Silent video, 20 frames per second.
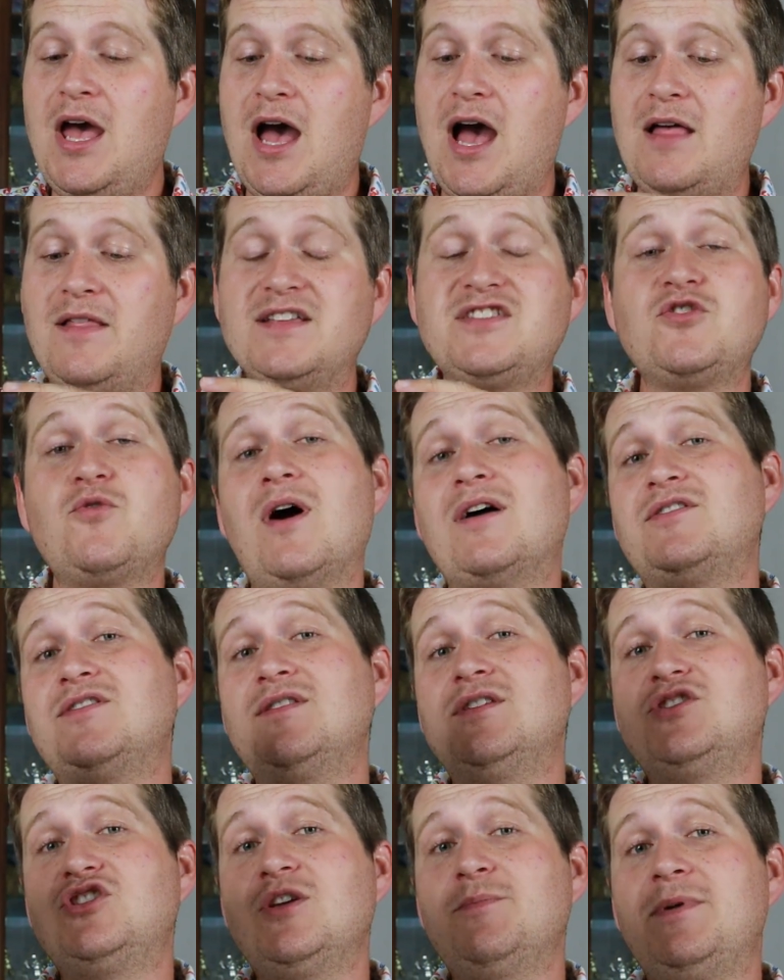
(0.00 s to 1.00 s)
Let's go out
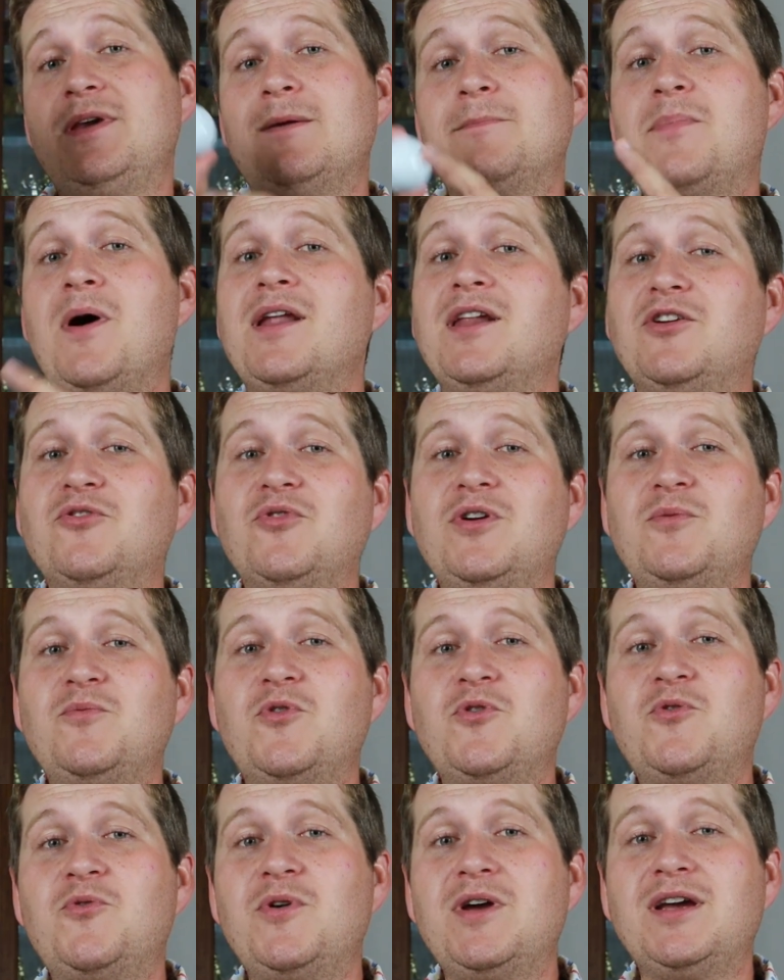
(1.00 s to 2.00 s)
to the chipping and putting green
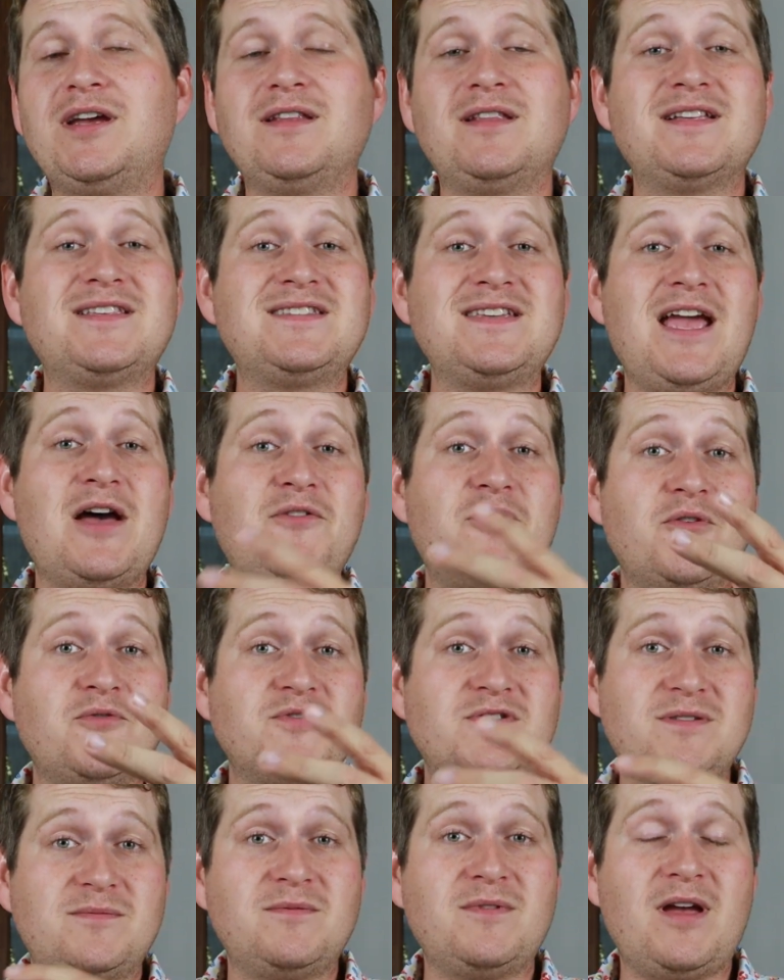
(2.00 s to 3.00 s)
real quick, and let's see how
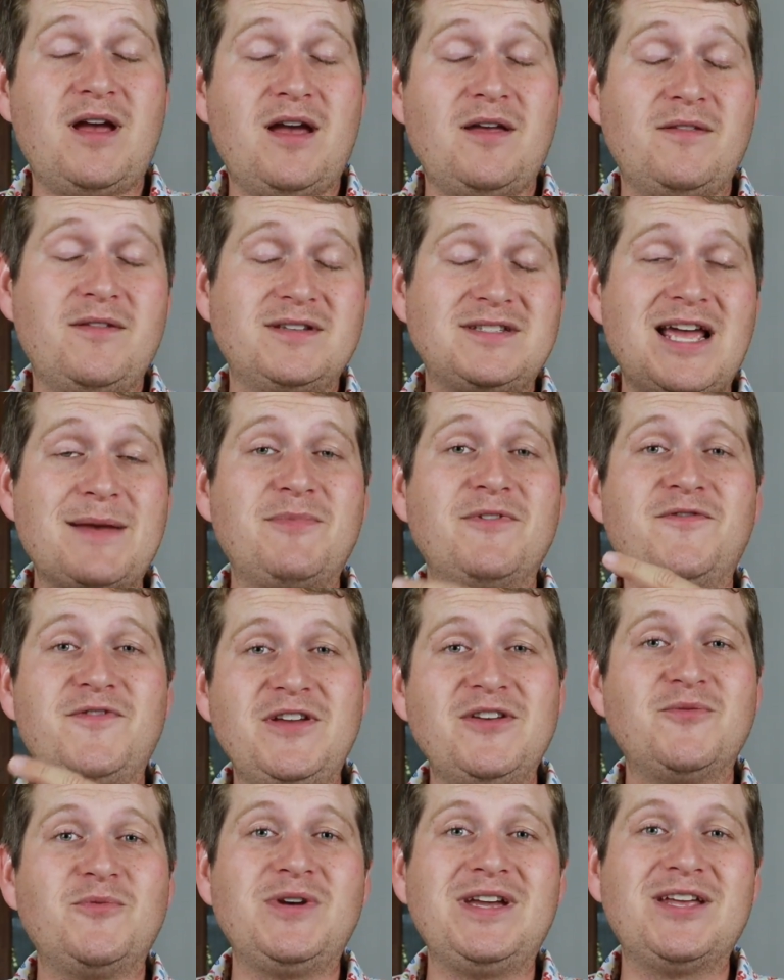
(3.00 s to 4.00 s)
those, the type of
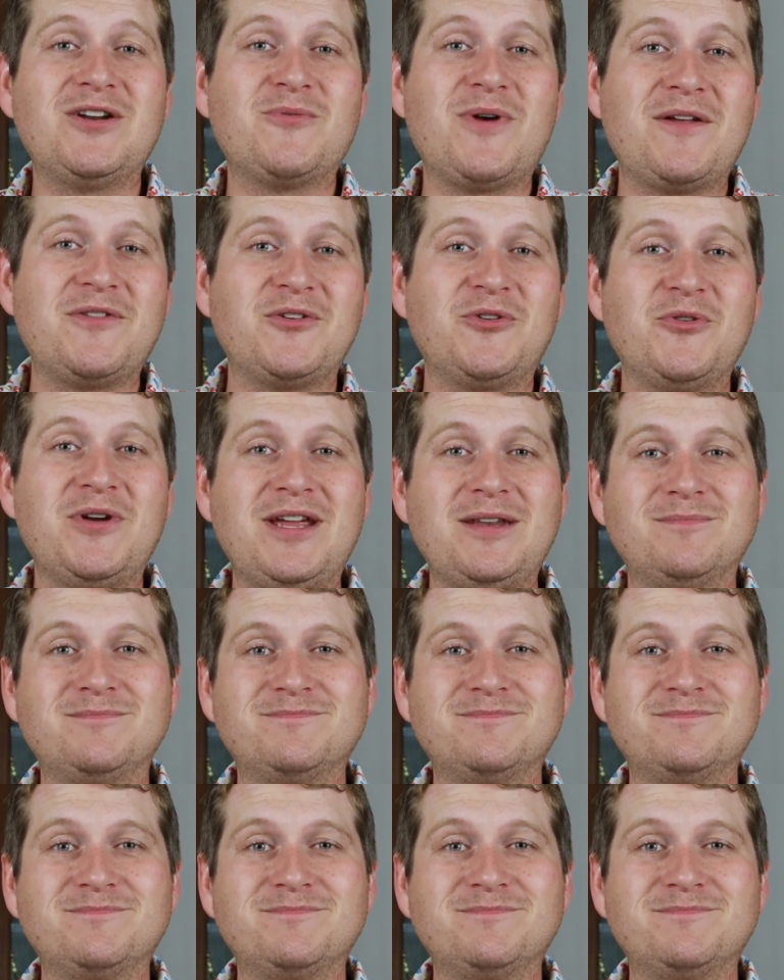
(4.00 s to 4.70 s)
feel we get around the green.